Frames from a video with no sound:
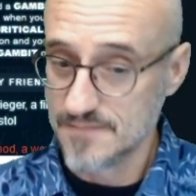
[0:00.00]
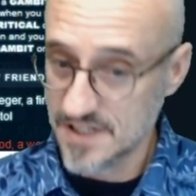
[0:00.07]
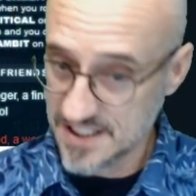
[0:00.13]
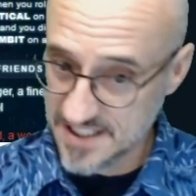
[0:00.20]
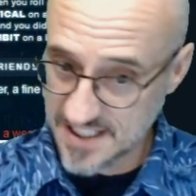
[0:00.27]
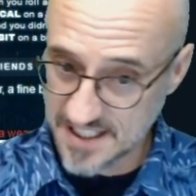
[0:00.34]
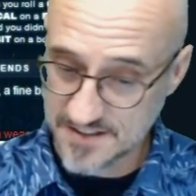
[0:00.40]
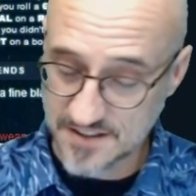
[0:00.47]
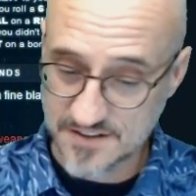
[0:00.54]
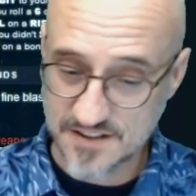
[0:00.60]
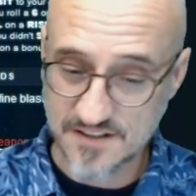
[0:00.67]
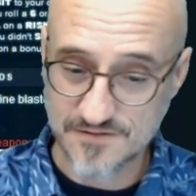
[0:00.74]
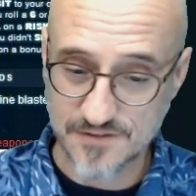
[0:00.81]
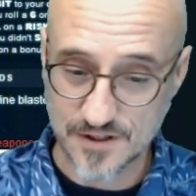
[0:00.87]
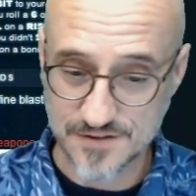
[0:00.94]
Again, the
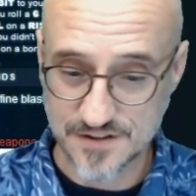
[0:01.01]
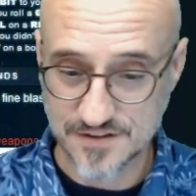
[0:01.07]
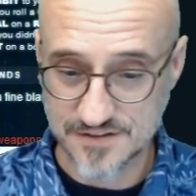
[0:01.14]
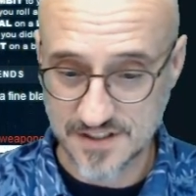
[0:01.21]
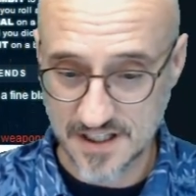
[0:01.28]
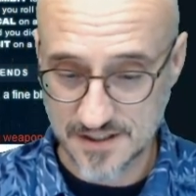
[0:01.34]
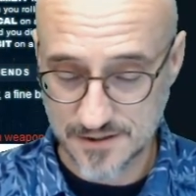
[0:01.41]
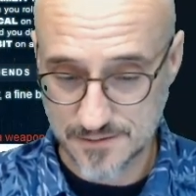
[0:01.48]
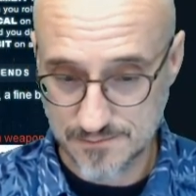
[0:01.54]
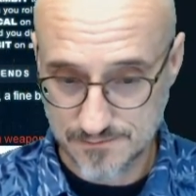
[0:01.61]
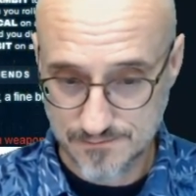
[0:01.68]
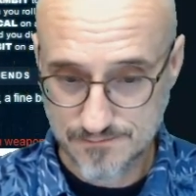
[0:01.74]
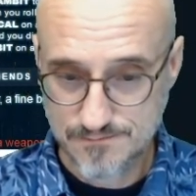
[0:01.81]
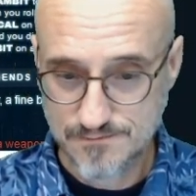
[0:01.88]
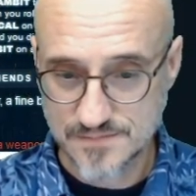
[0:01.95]
default is standard,
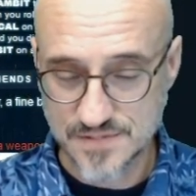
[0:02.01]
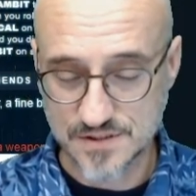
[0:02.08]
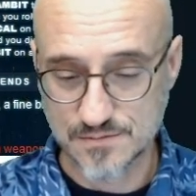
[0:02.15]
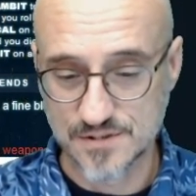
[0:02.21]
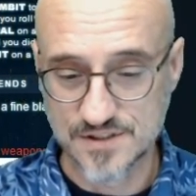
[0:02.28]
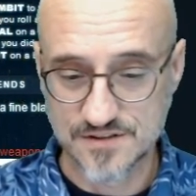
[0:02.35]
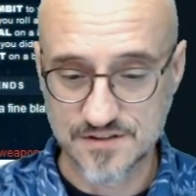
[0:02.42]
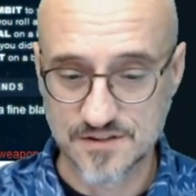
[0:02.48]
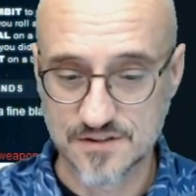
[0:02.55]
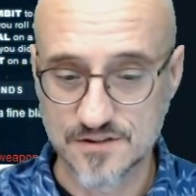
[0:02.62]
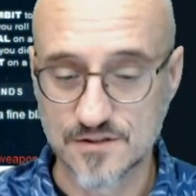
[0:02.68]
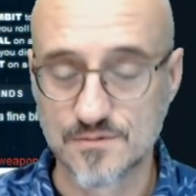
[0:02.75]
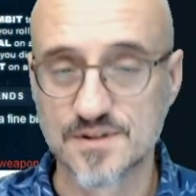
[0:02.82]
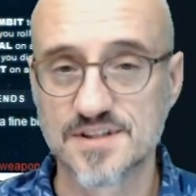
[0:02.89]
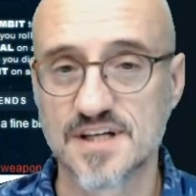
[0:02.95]
so we're just going to
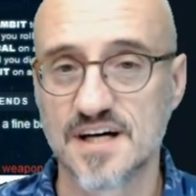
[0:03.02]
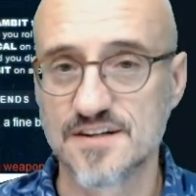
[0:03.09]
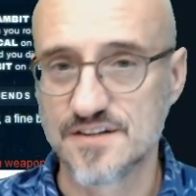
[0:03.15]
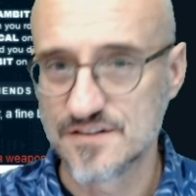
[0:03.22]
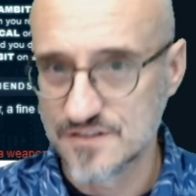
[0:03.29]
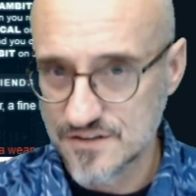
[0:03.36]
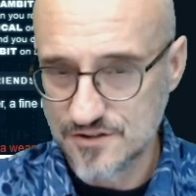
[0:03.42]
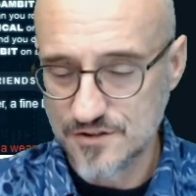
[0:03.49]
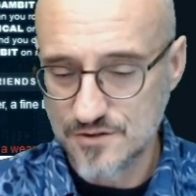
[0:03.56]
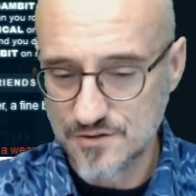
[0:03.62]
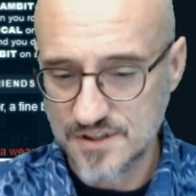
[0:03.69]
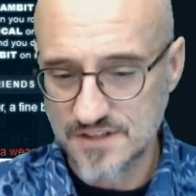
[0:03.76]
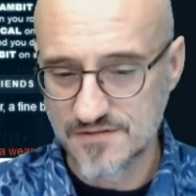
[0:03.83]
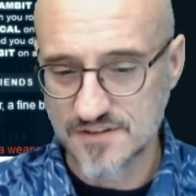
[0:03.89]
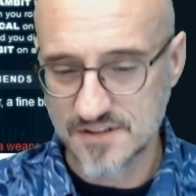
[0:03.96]
go with that. This is two
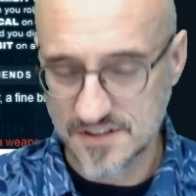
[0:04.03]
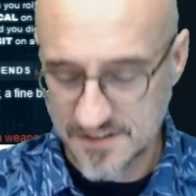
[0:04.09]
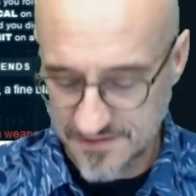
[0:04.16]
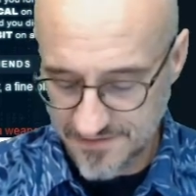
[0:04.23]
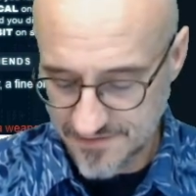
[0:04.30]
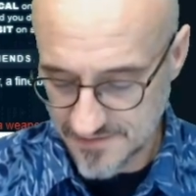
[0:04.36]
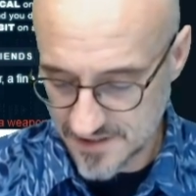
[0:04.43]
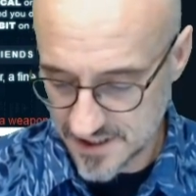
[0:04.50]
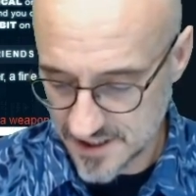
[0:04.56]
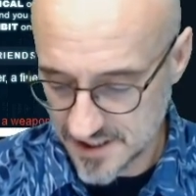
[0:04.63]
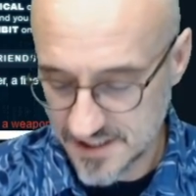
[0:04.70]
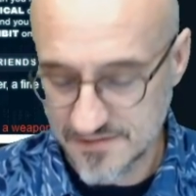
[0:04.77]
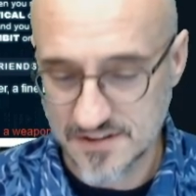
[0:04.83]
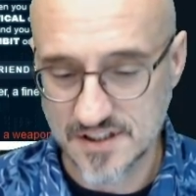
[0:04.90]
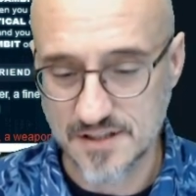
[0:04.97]

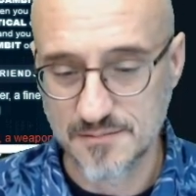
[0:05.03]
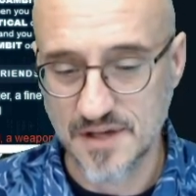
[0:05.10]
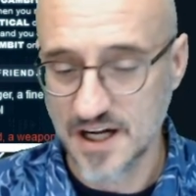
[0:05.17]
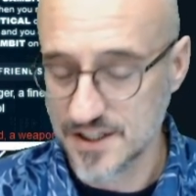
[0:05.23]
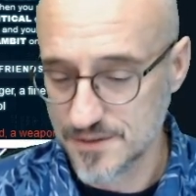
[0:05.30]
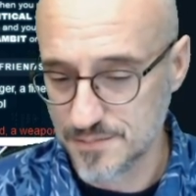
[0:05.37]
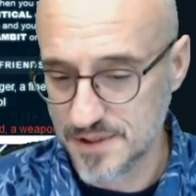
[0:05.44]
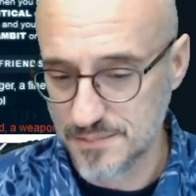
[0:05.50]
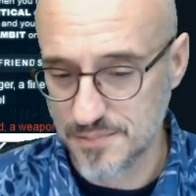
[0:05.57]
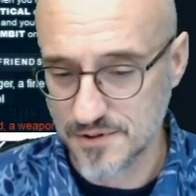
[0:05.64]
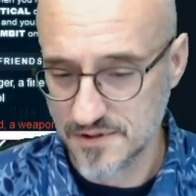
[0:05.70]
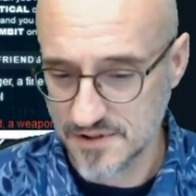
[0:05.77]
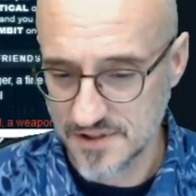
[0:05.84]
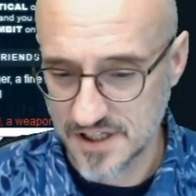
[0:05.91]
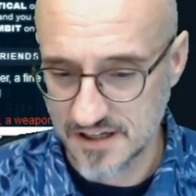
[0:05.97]
evenly matched
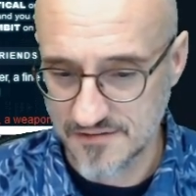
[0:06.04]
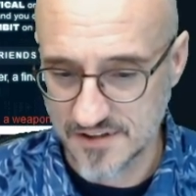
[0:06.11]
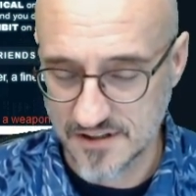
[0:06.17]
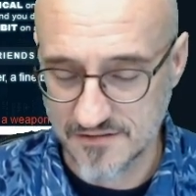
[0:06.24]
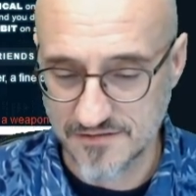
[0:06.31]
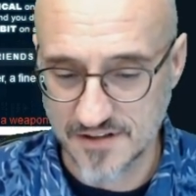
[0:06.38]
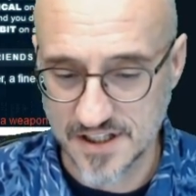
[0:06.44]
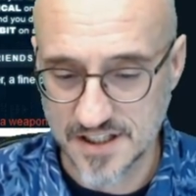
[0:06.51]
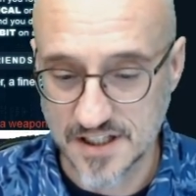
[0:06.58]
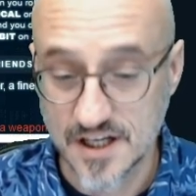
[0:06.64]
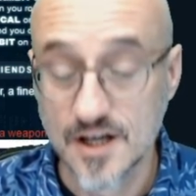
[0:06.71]
people having a fight.